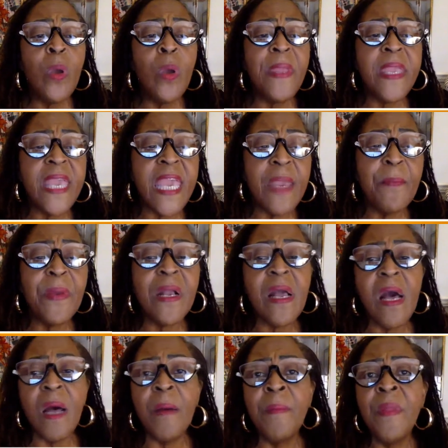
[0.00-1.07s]

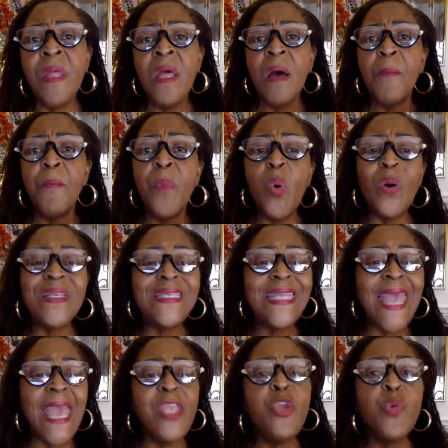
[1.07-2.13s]
become more,
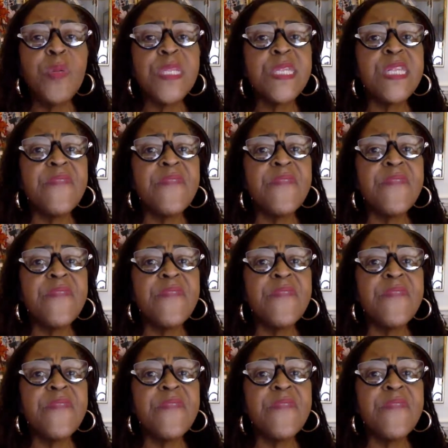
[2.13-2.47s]
you will